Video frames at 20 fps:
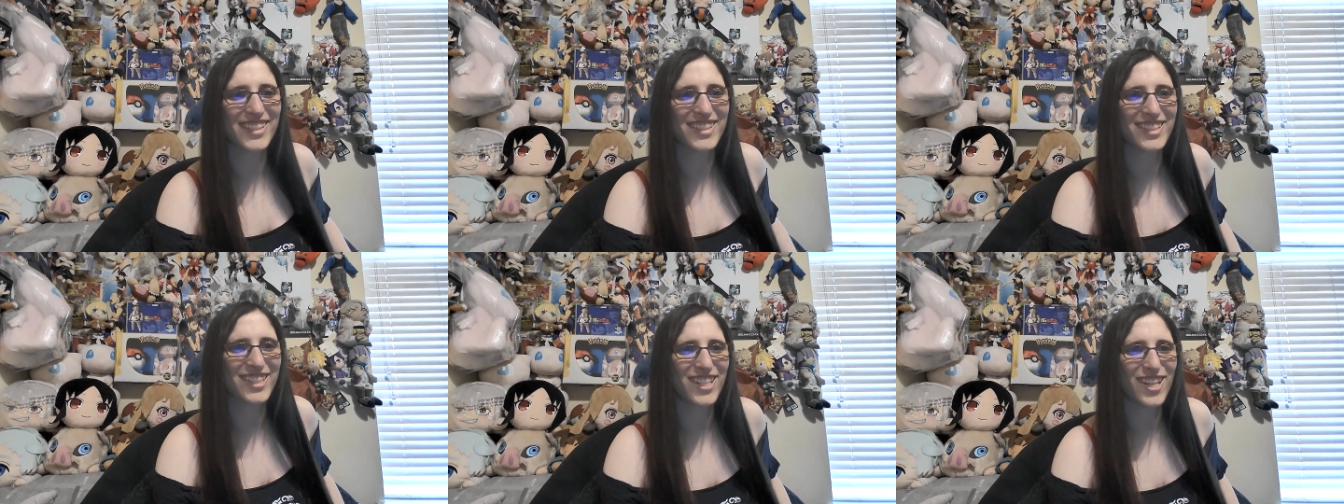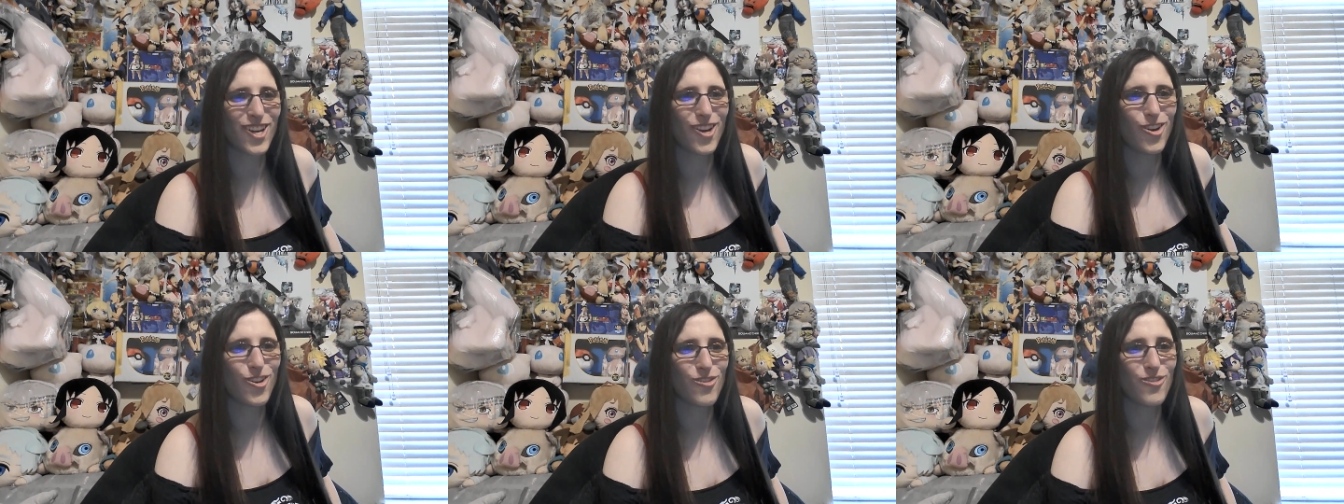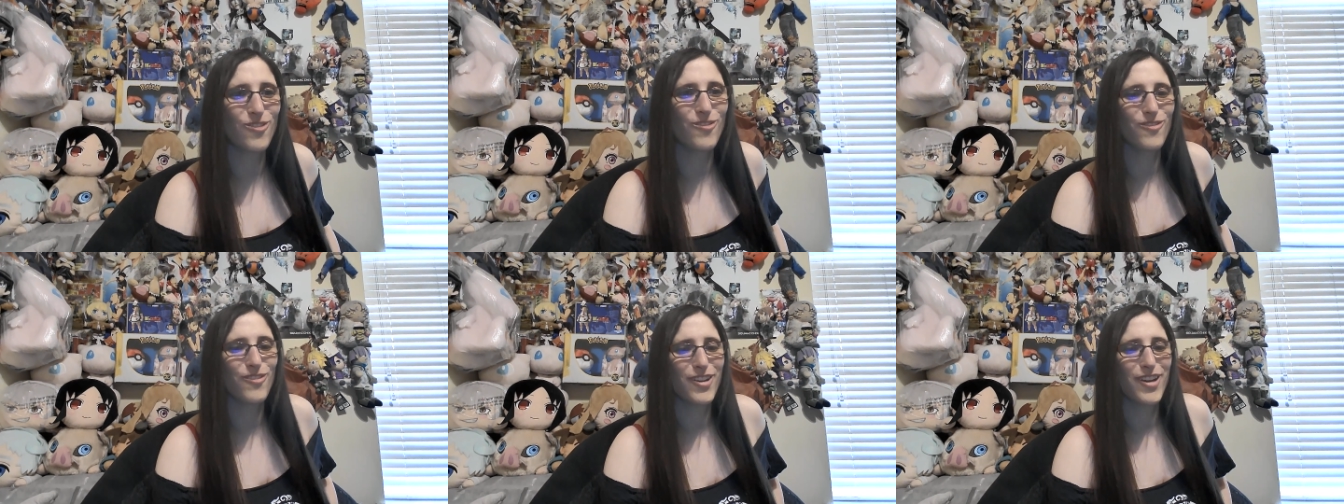Let's
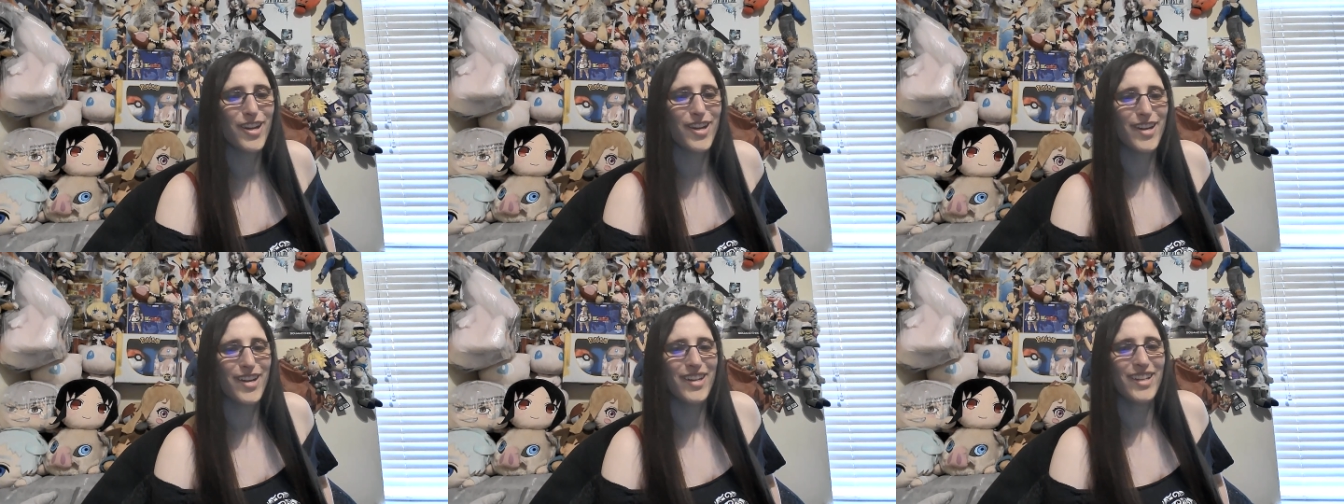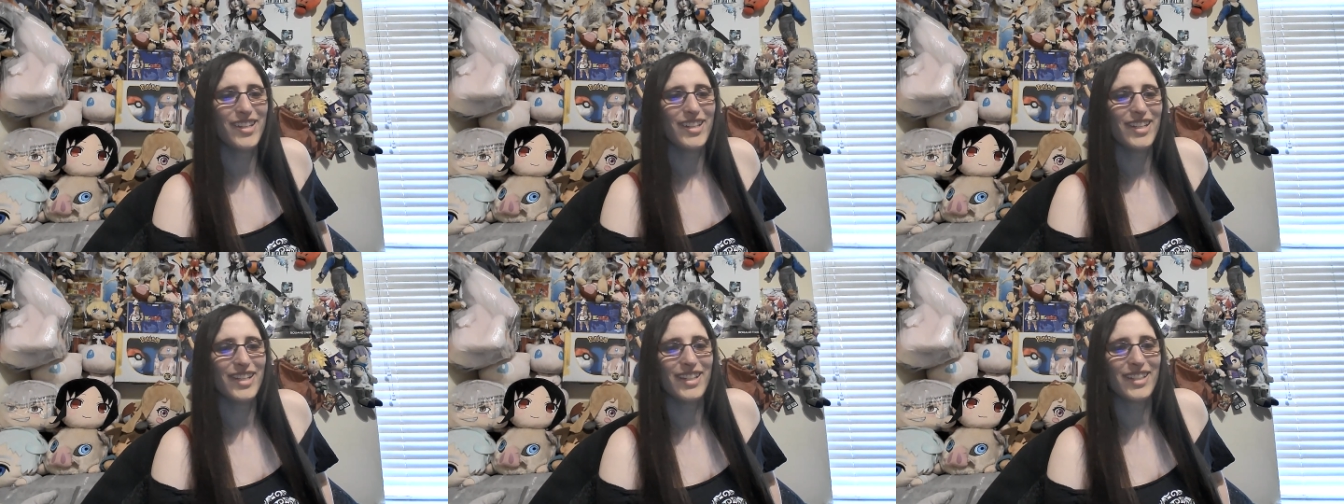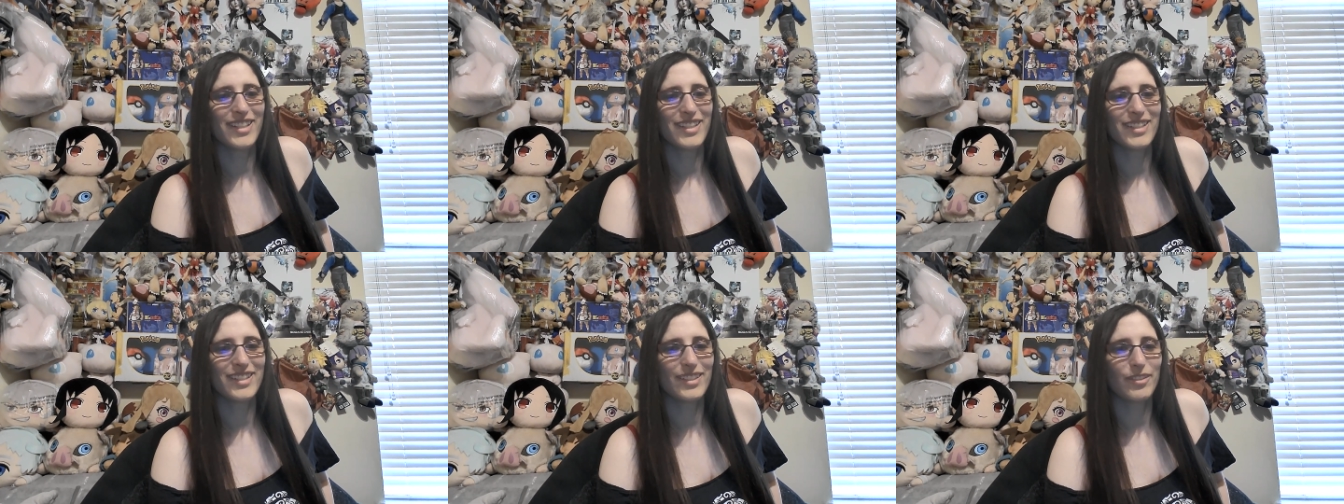go.
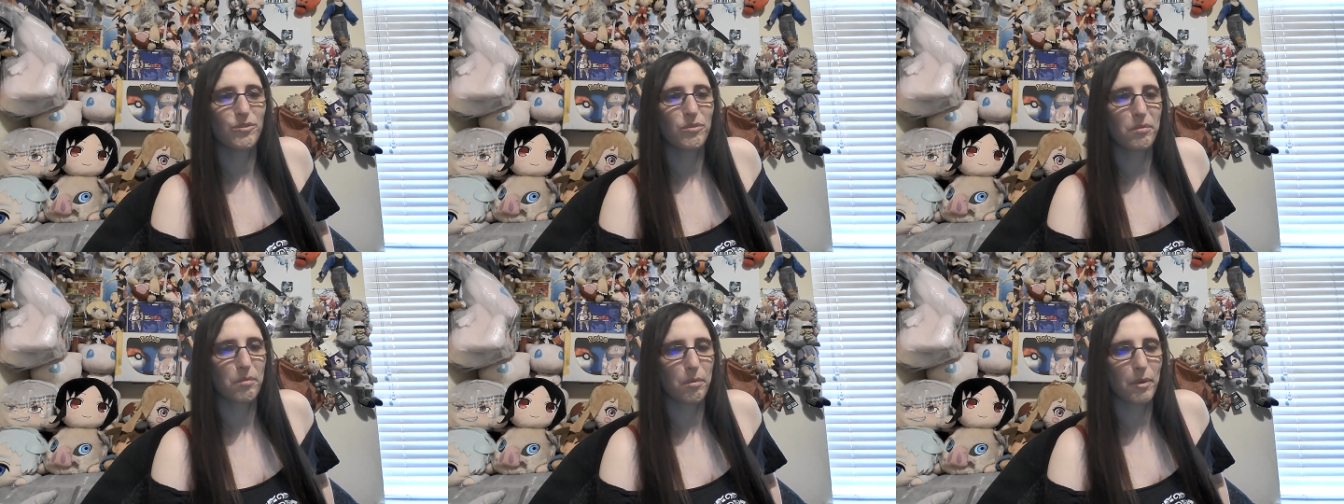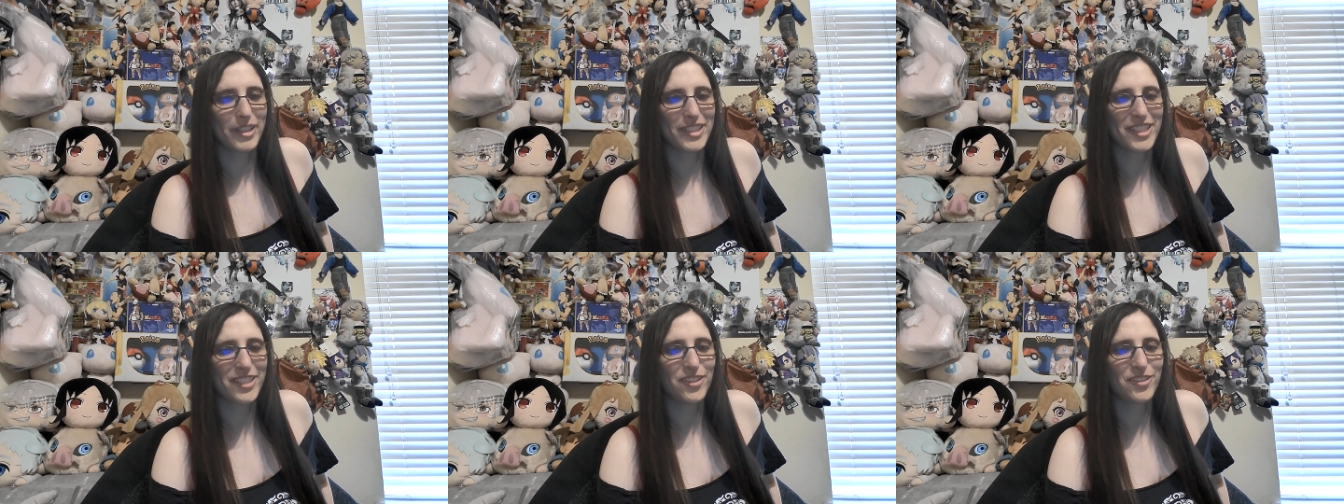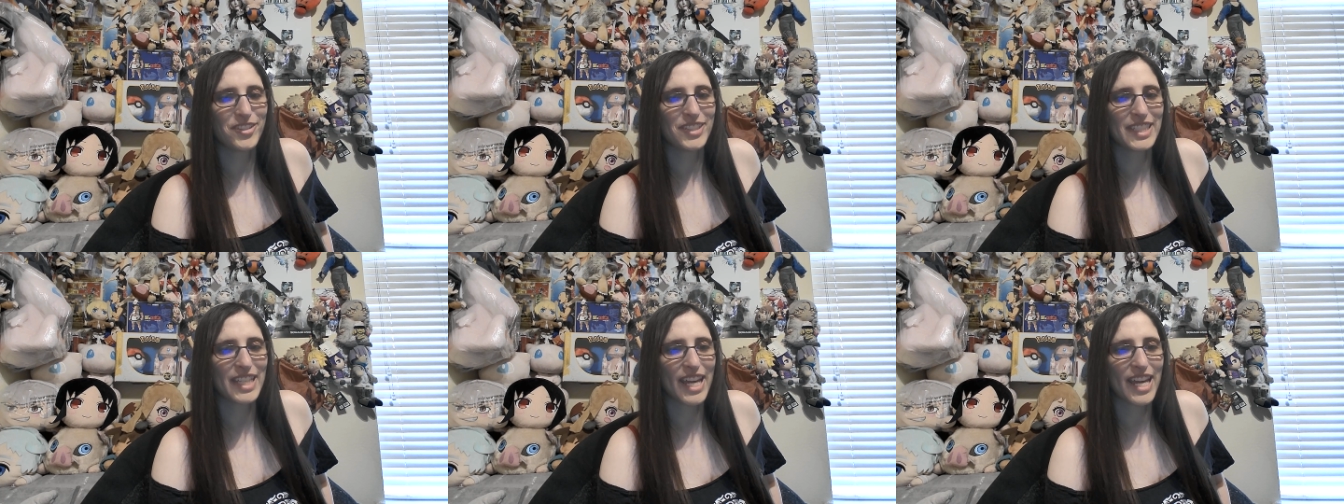What did you
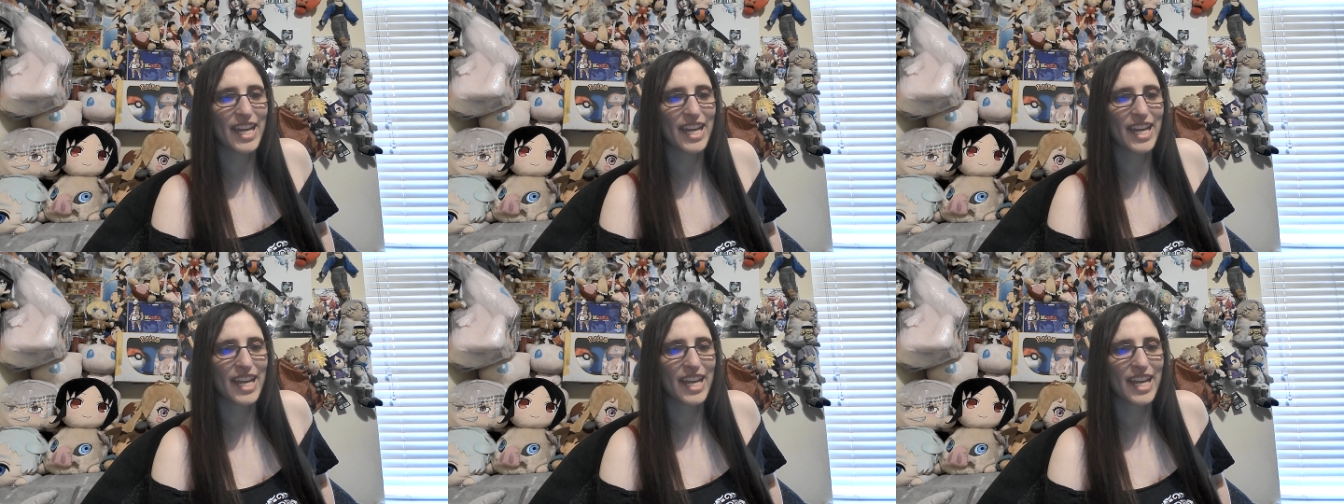say?